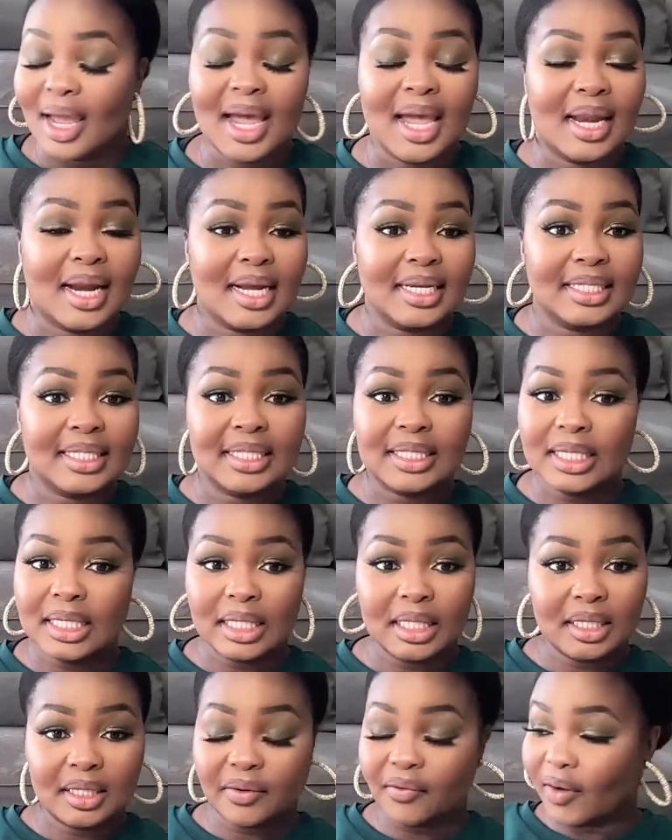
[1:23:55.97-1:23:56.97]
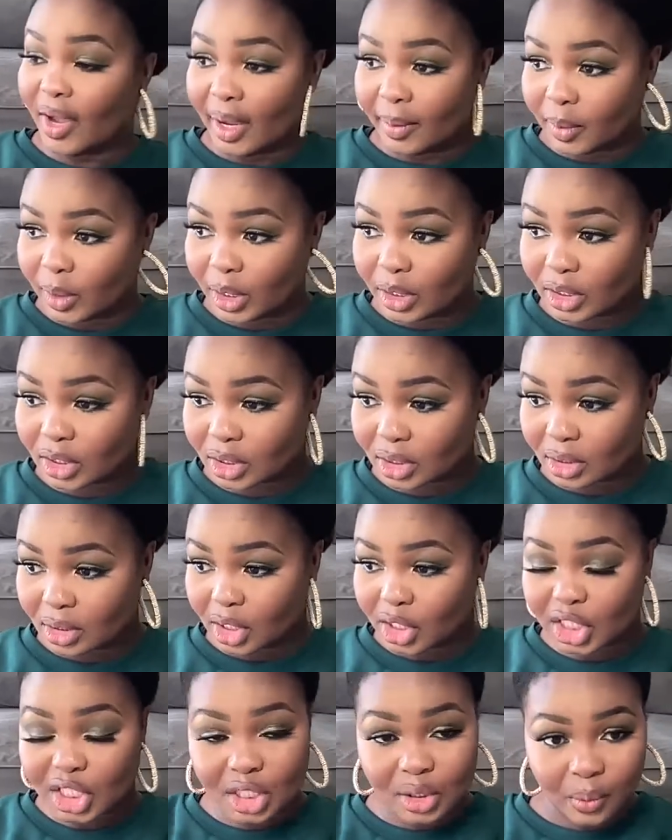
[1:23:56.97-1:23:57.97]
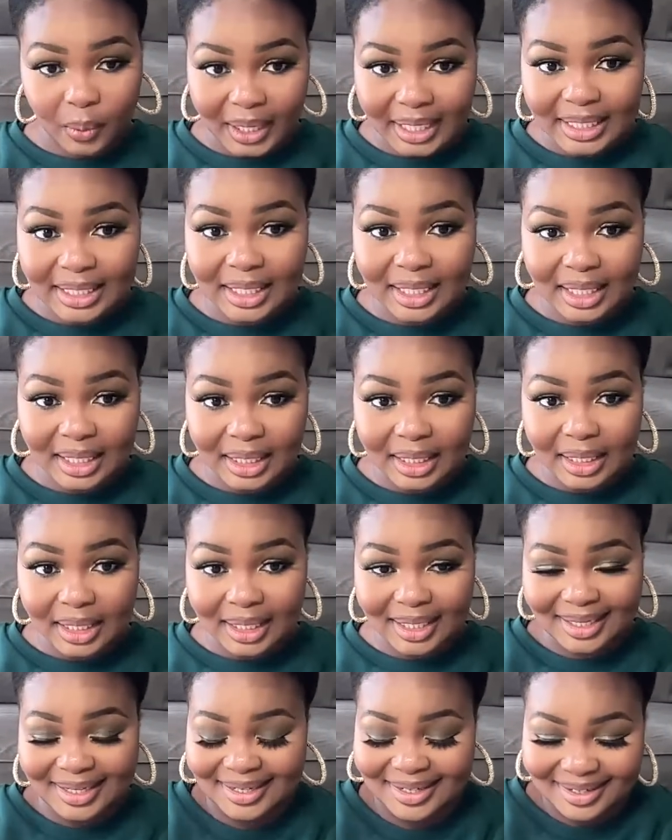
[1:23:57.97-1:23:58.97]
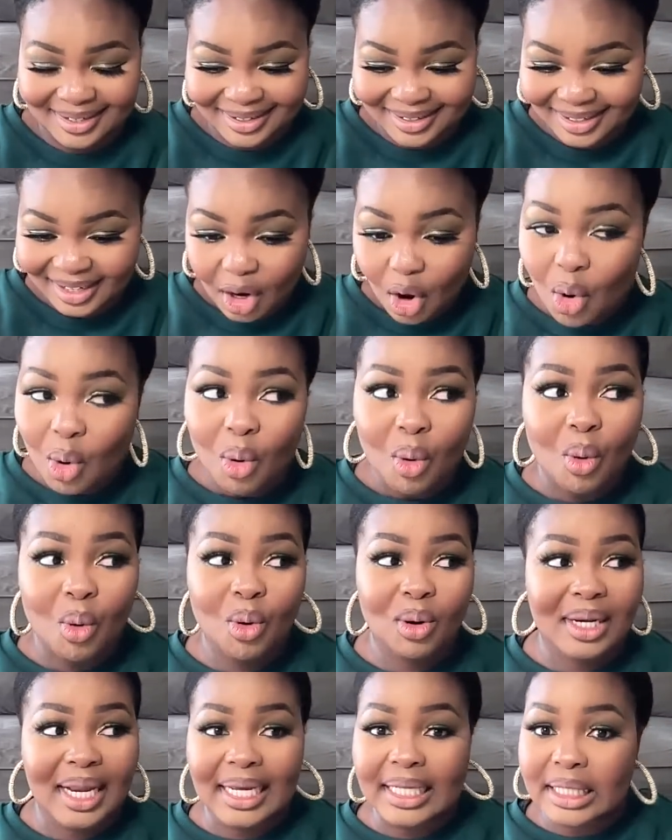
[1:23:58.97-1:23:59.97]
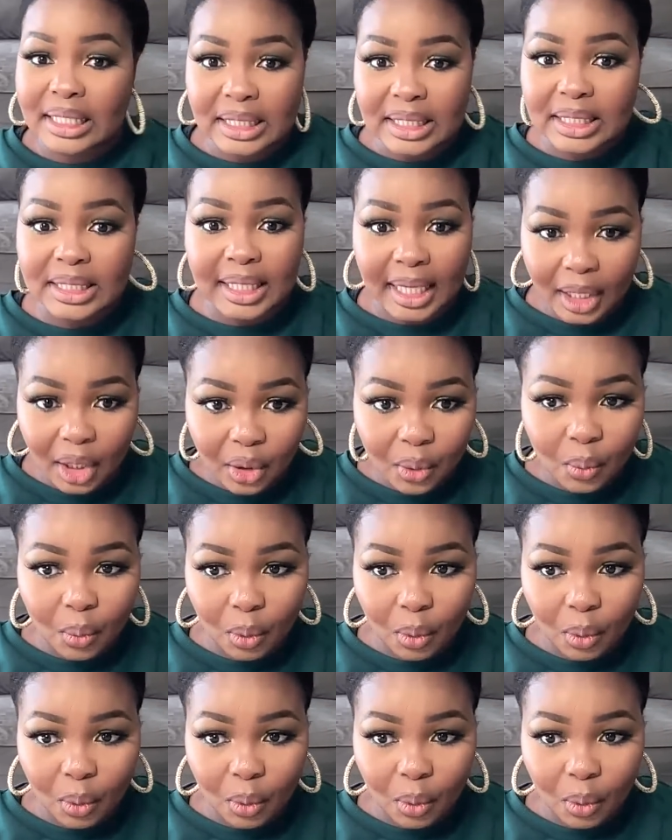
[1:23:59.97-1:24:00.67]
and I see this fabulous sweater or like this yellow